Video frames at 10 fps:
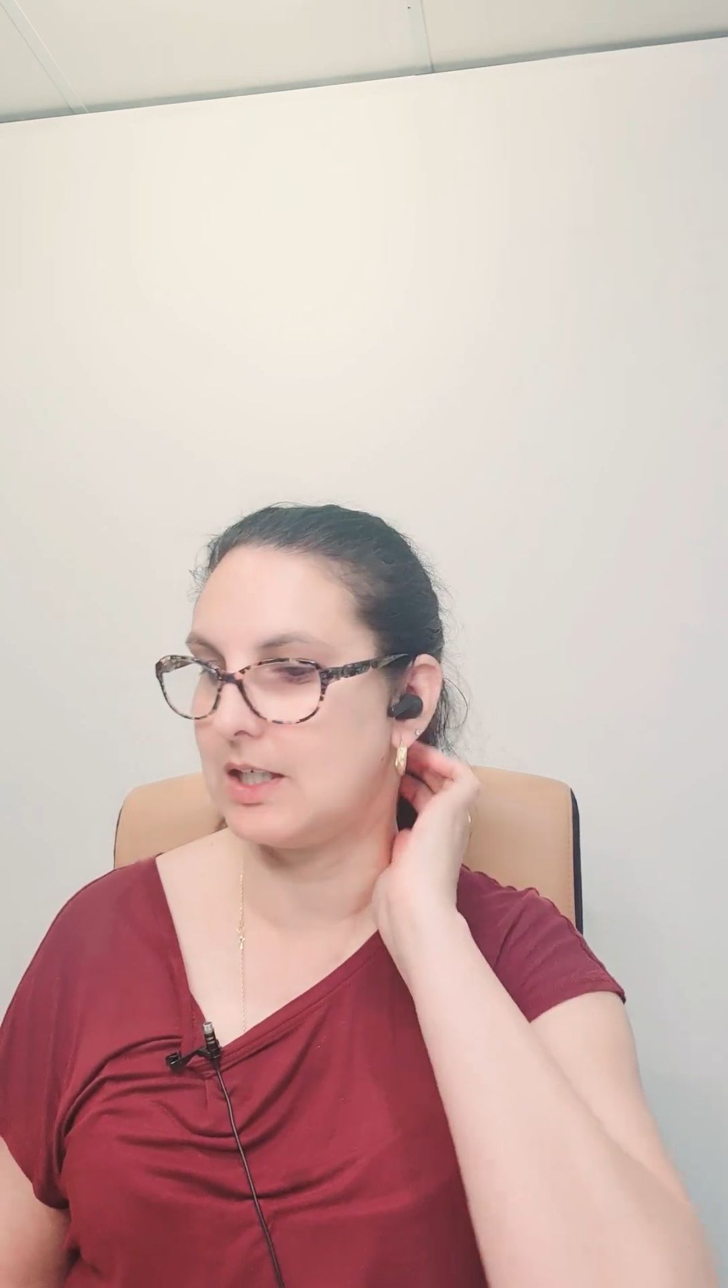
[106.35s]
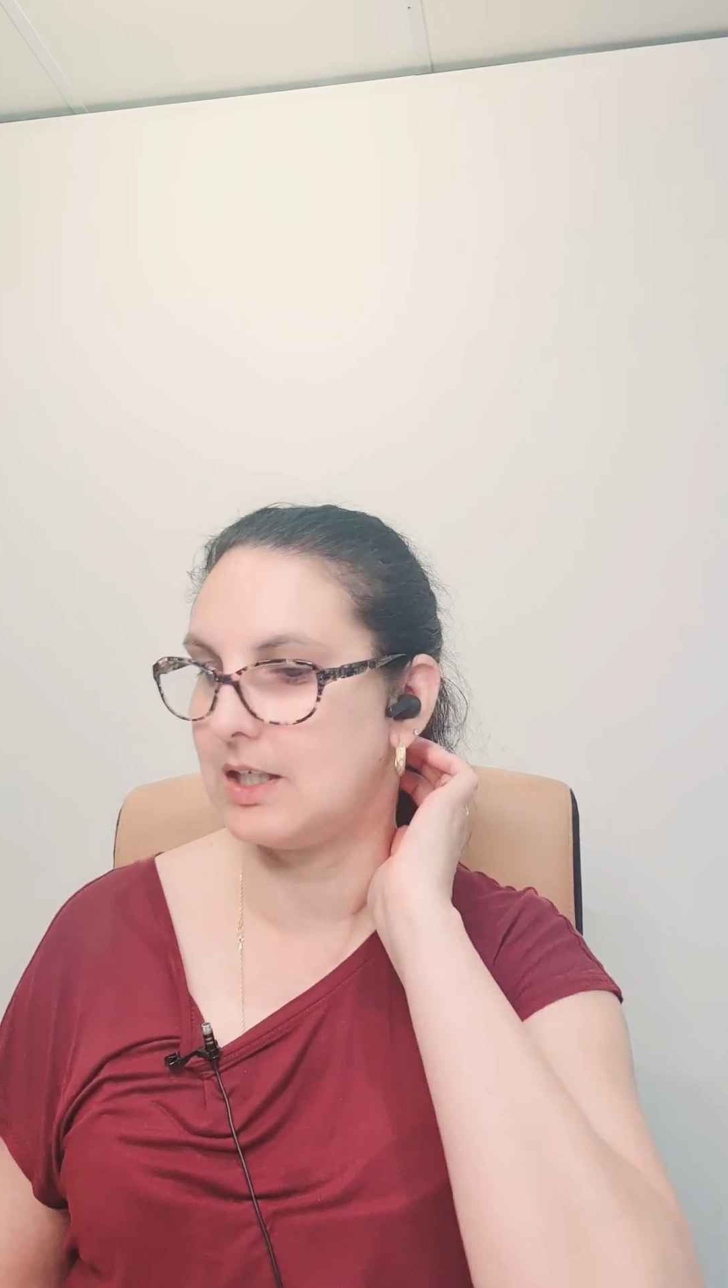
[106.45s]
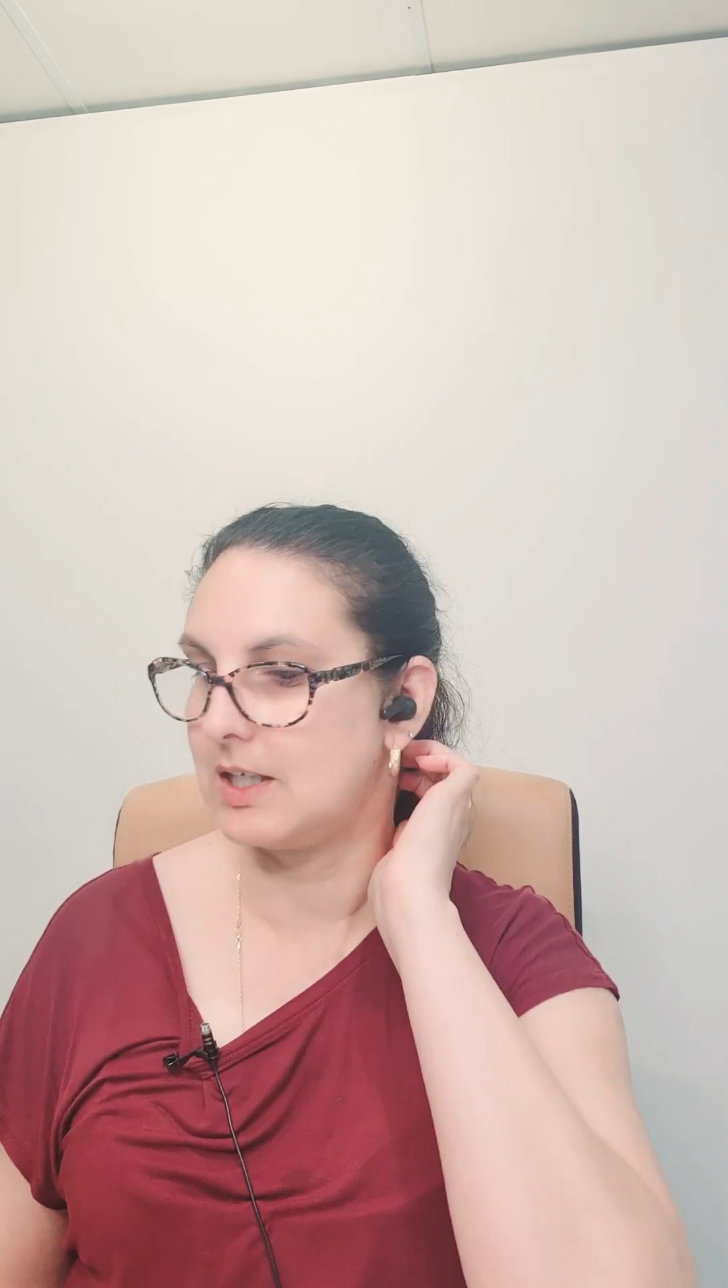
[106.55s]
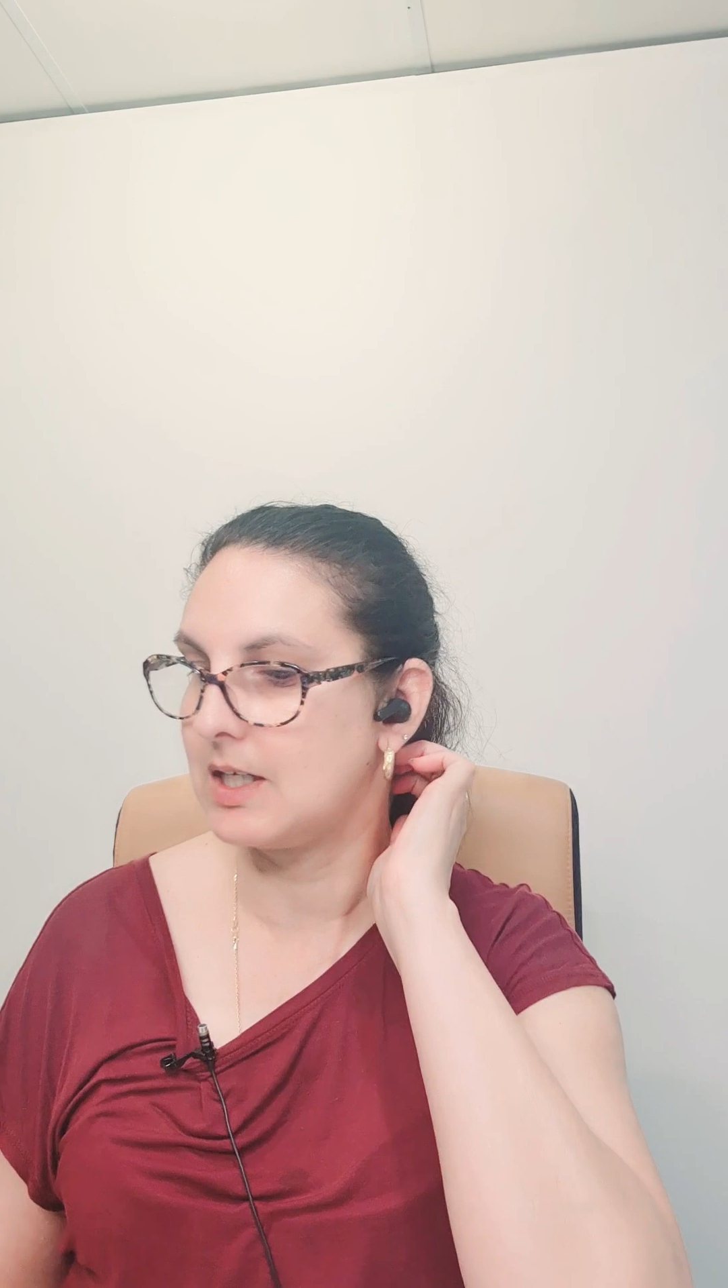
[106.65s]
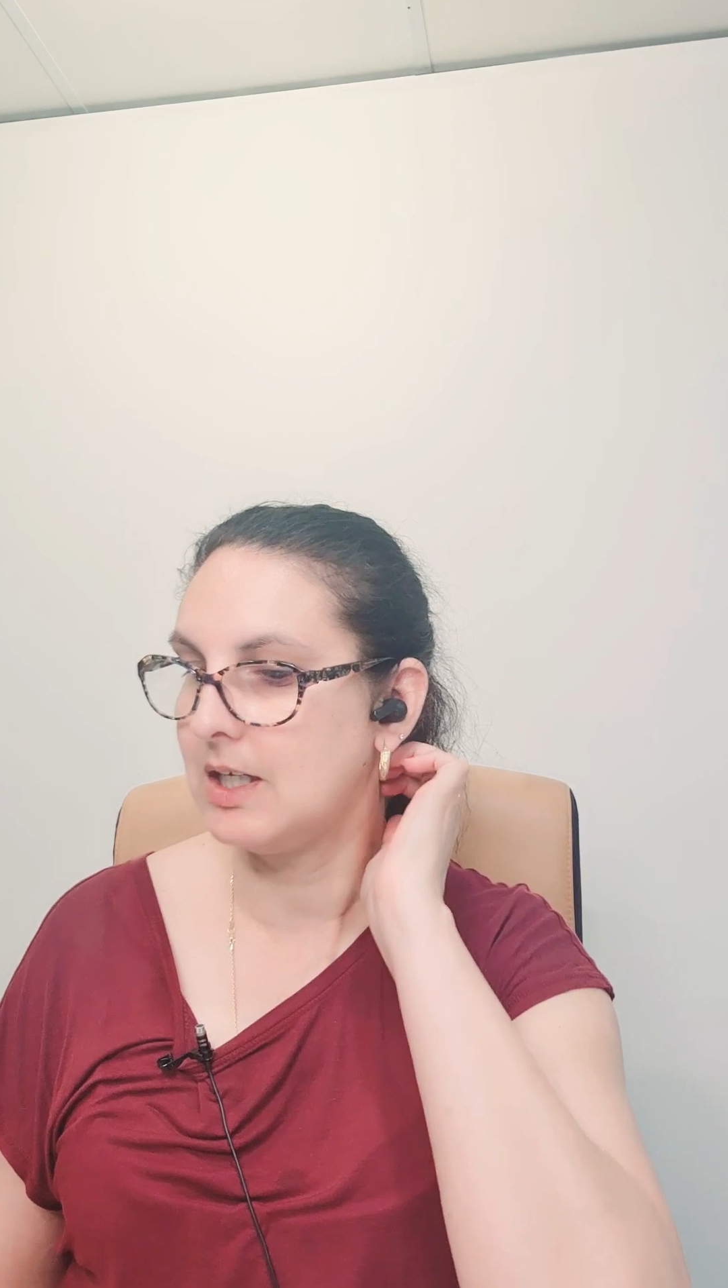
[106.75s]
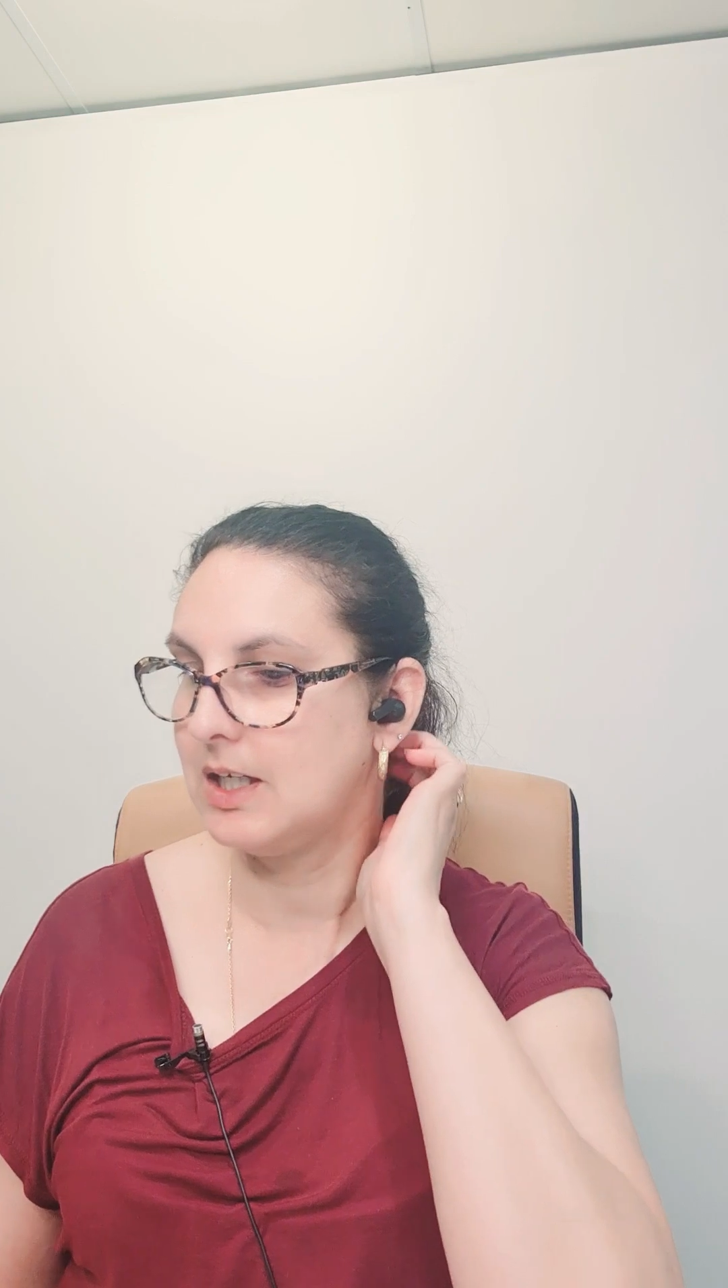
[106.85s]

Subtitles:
and